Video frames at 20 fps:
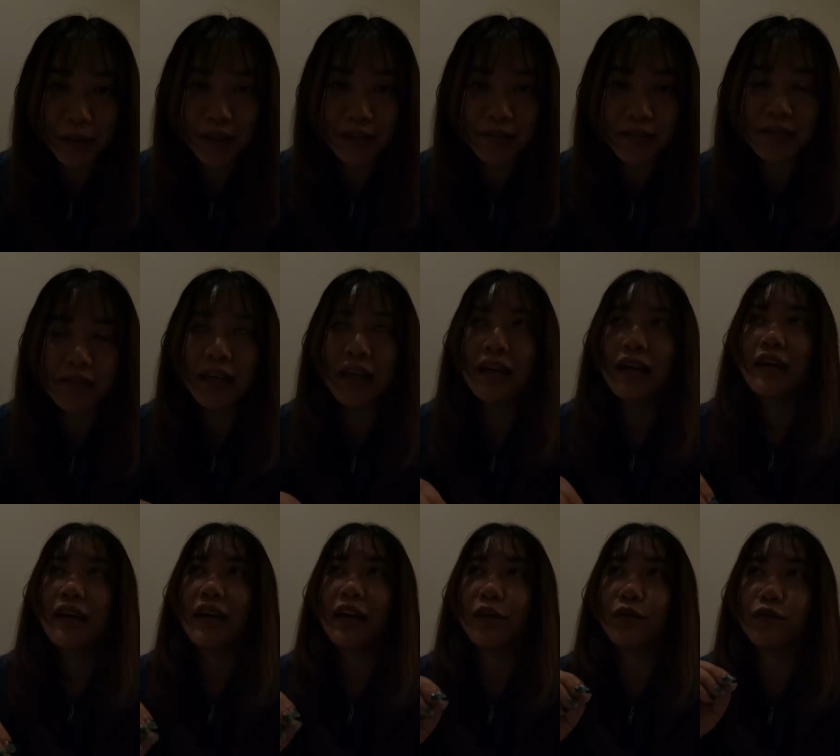space.
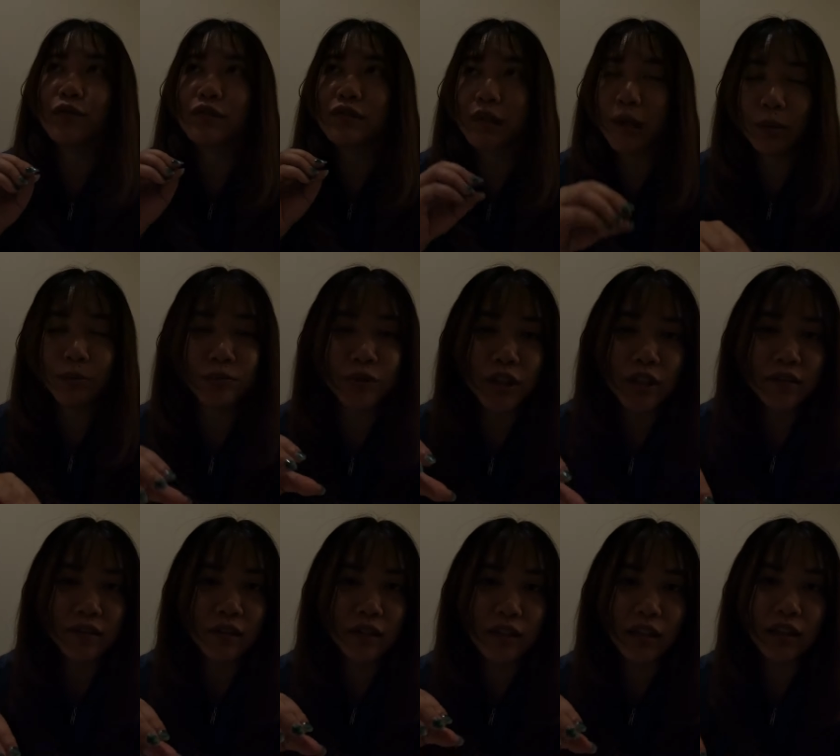And for some
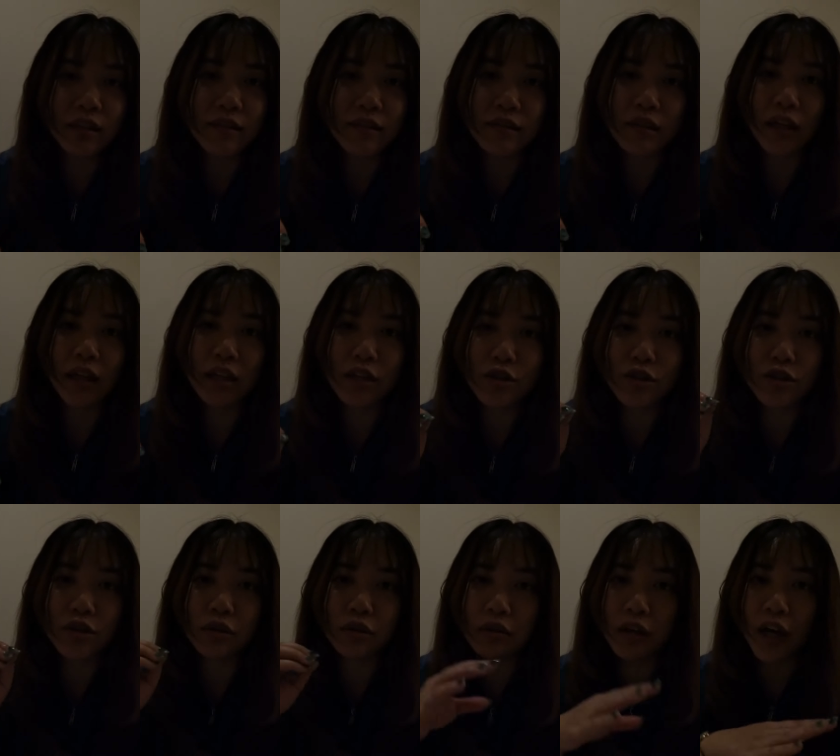reason, they decided
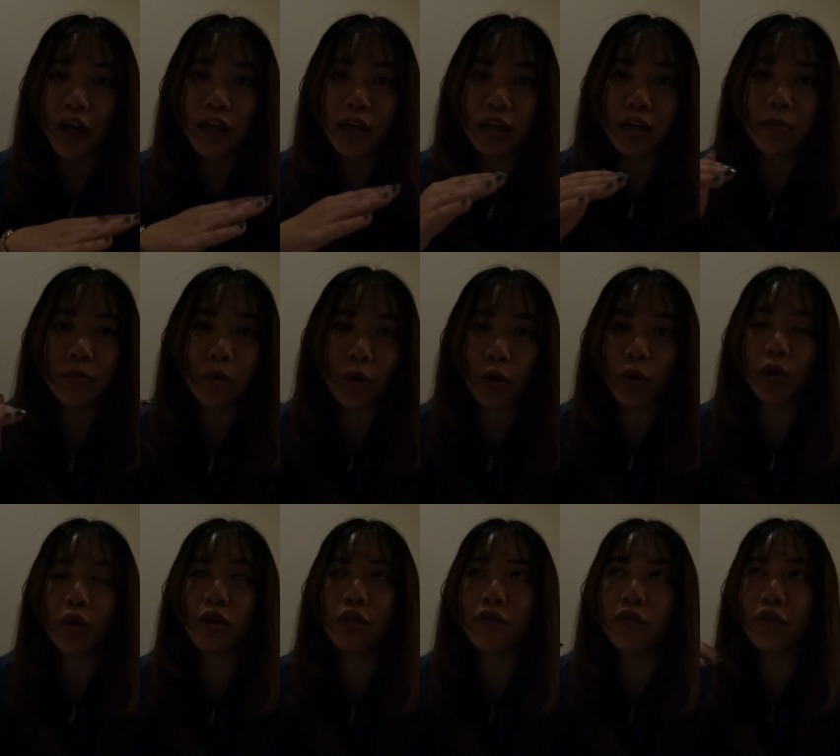to line up
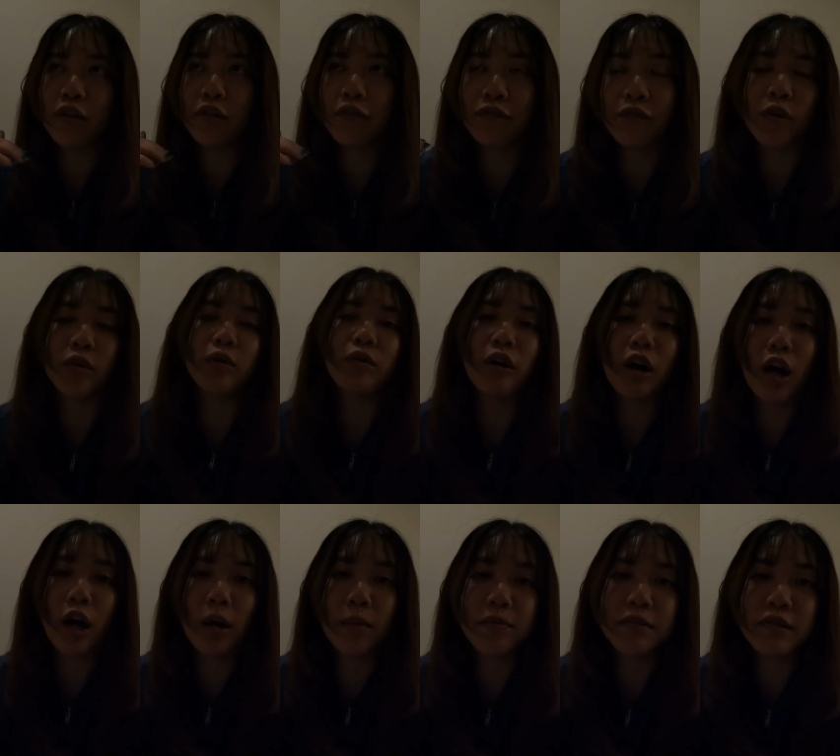all of the photo
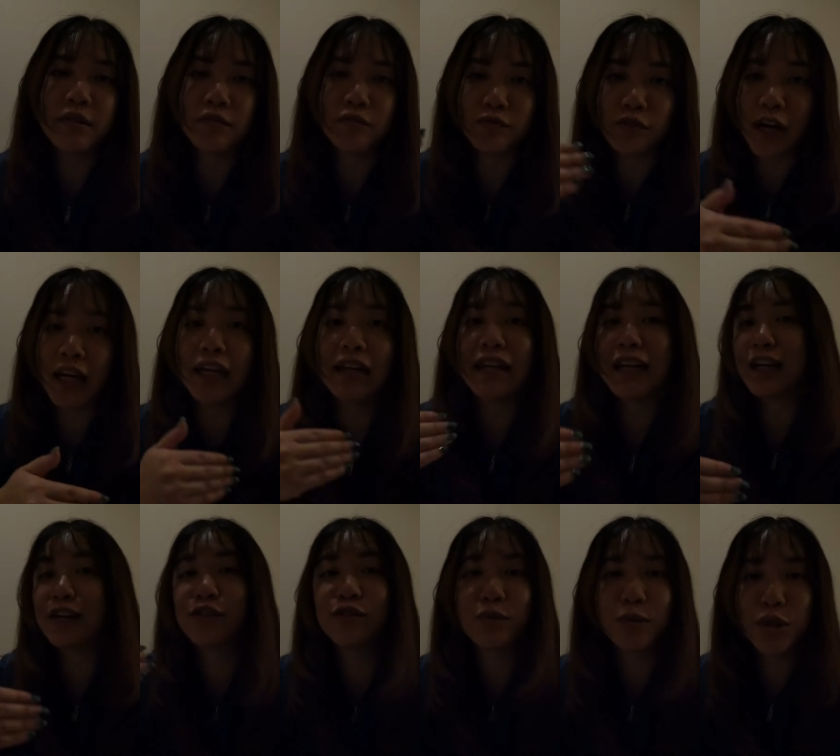ops right
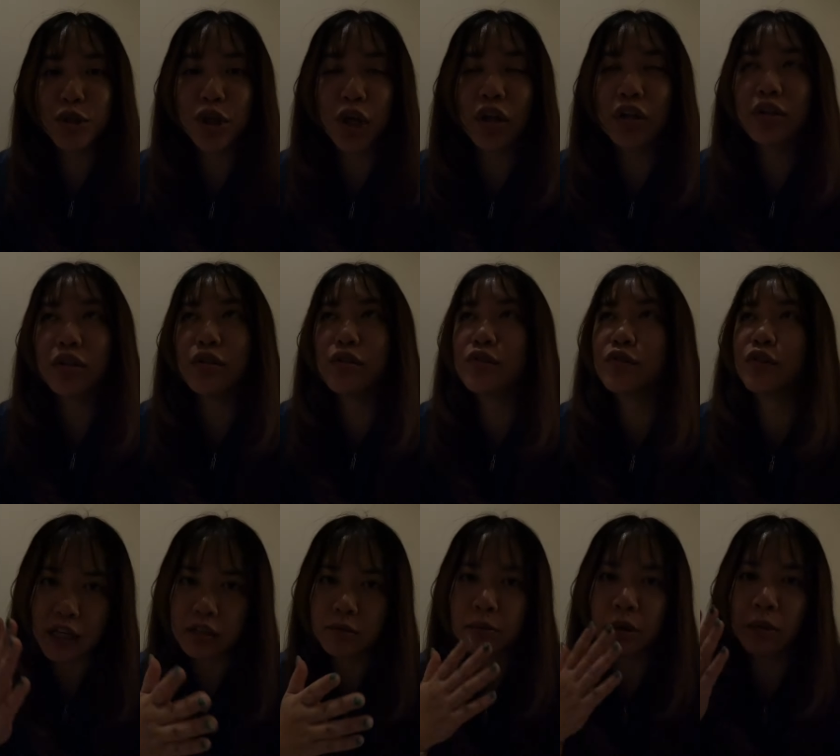next to each other. So
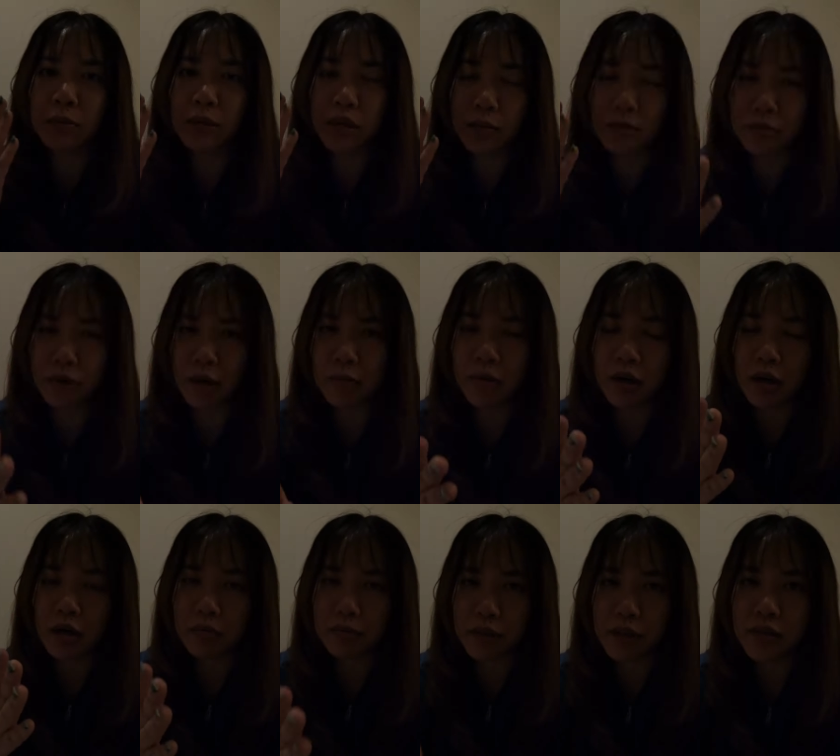that's probably the
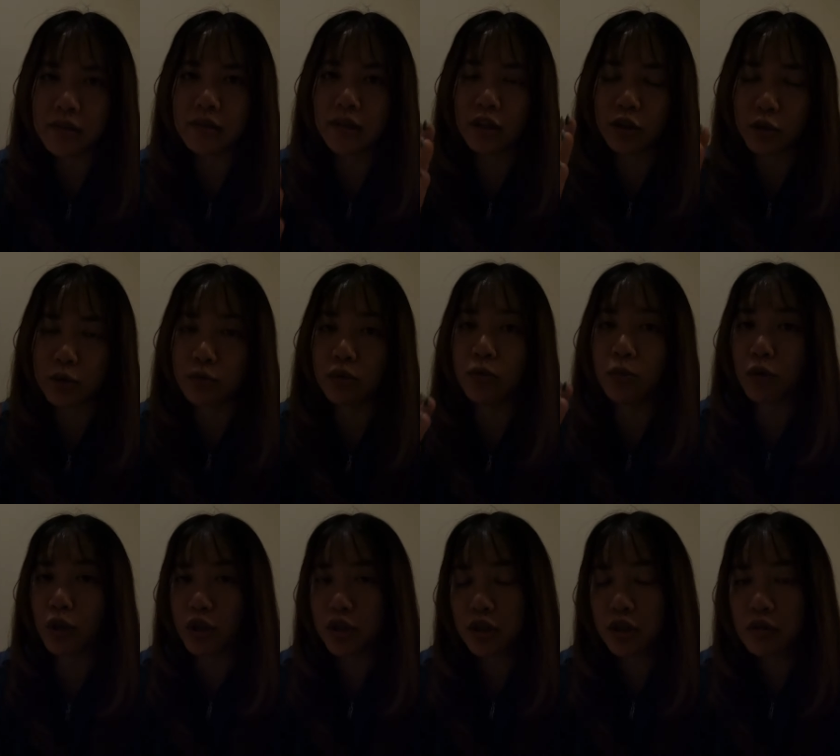primary place that you would
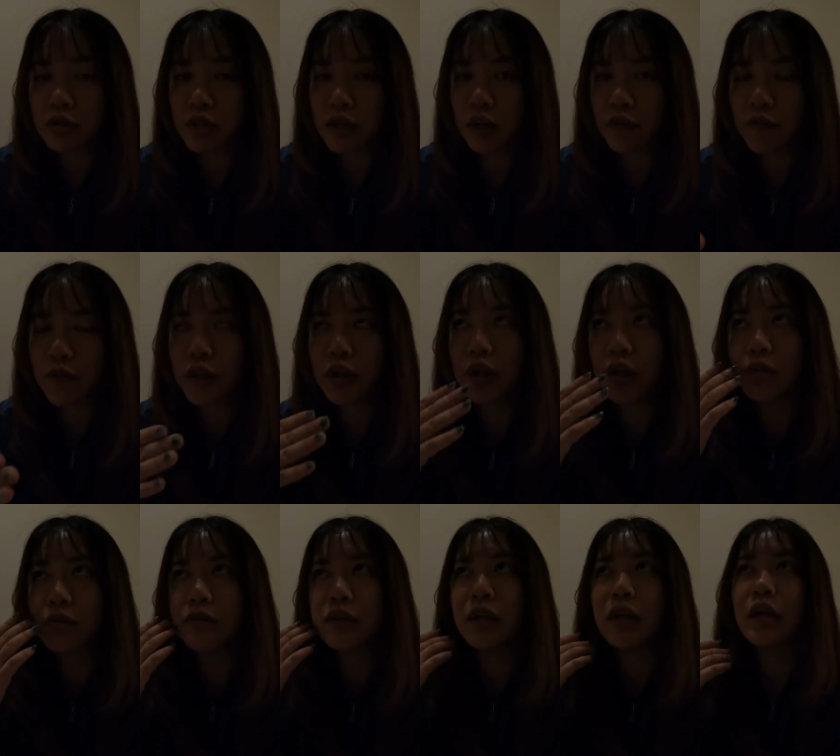want to go take
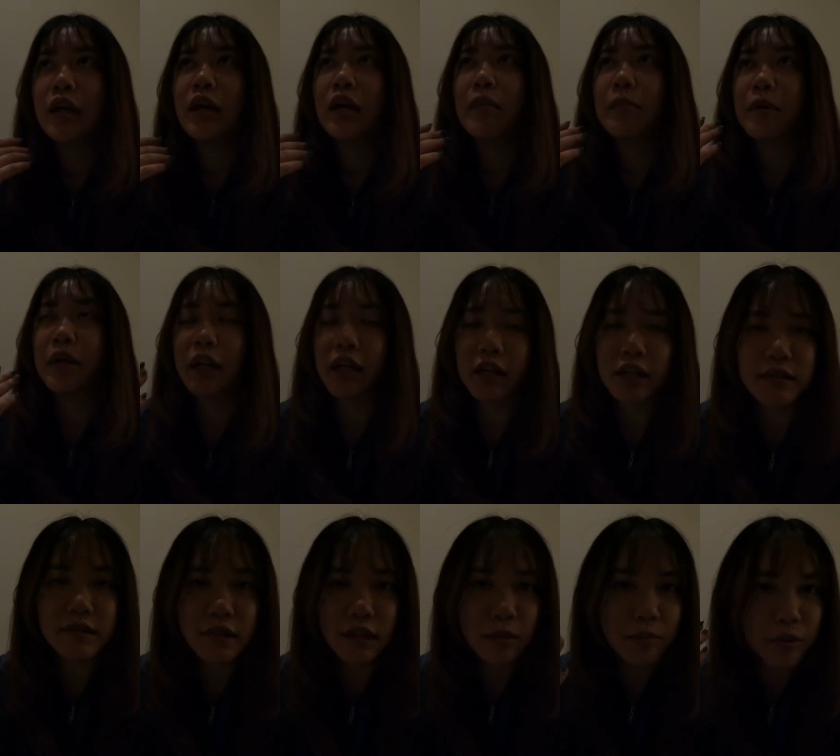photos. But like
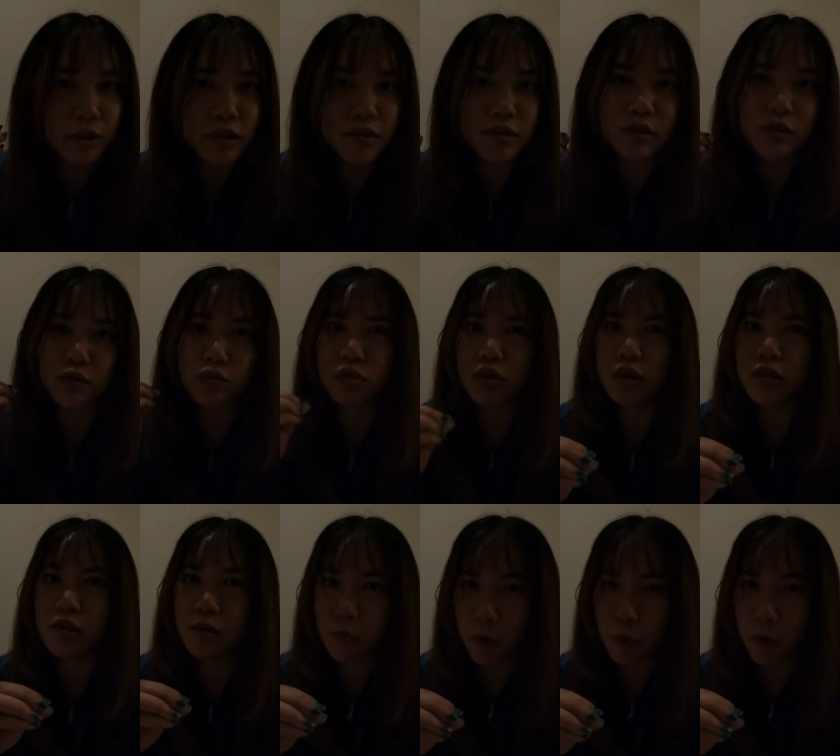I said, because it's really